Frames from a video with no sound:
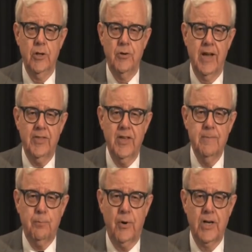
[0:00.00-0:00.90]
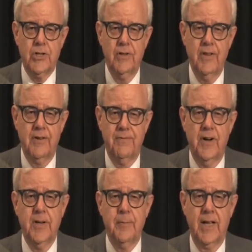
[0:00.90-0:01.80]
you get the impression that
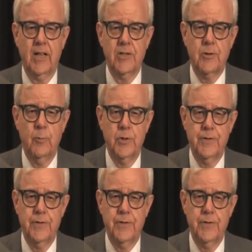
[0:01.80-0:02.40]
fundamentalism